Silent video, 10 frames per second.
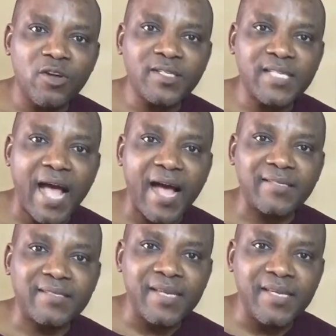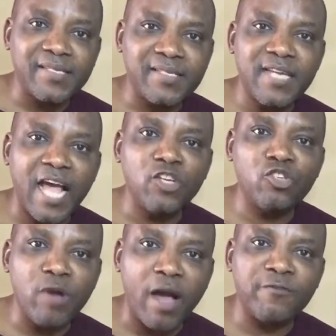Those are things that you
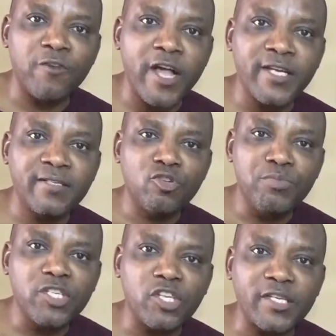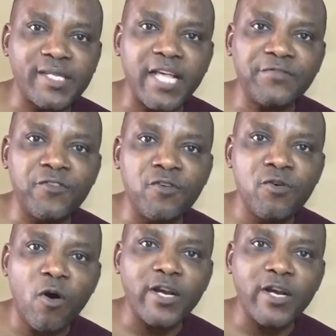should avoid to be successful